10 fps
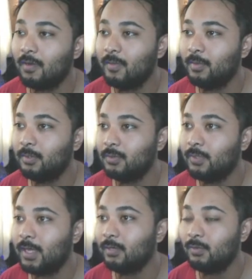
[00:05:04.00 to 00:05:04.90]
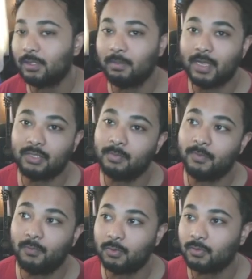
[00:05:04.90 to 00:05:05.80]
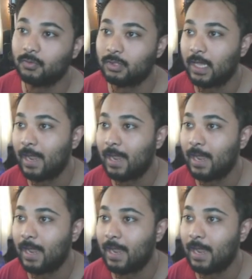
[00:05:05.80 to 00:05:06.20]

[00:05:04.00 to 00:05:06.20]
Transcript: of people do that. Losing matchup, they force close the